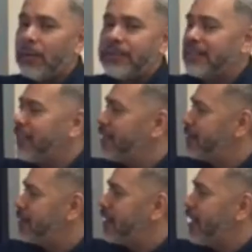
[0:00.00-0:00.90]

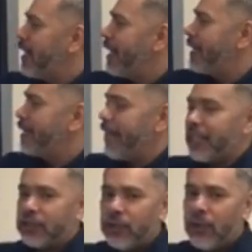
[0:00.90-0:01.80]
observed in the
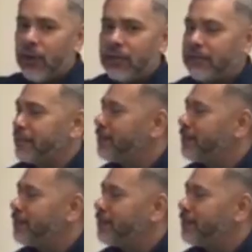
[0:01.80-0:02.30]
natural world.